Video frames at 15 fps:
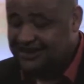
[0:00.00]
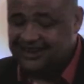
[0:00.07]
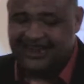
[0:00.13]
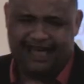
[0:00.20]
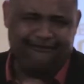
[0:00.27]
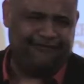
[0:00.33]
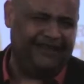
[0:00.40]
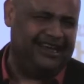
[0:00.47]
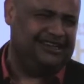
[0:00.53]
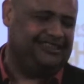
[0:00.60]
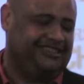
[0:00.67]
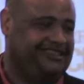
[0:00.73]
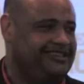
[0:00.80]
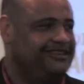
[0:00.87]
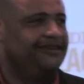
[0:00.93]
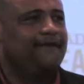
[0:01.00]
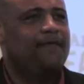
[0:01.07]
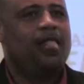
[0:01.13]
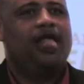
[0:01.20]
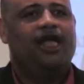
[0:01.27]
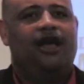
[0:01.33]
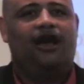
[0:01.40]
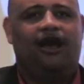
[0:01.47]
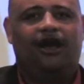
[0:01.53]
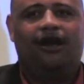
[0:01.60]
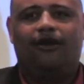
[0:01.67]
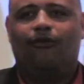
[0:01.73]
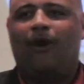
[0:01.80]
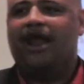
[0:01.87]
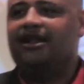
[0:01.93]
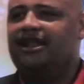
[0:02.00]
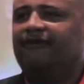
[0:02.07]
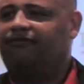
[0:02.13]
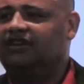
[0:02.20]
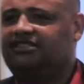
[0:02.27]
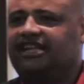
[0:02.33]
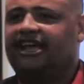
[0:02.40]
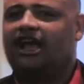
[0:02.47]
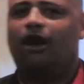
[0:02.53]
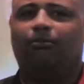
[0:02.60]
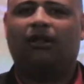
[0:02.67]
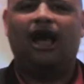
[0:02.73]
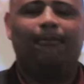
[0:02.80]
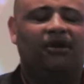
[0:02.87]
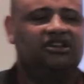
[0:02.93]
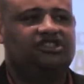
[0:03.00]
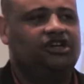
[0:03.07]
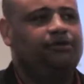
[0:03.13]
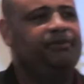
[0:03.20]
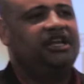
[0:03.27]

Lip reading: Netflix. Why did Netflix take out Blockbuster?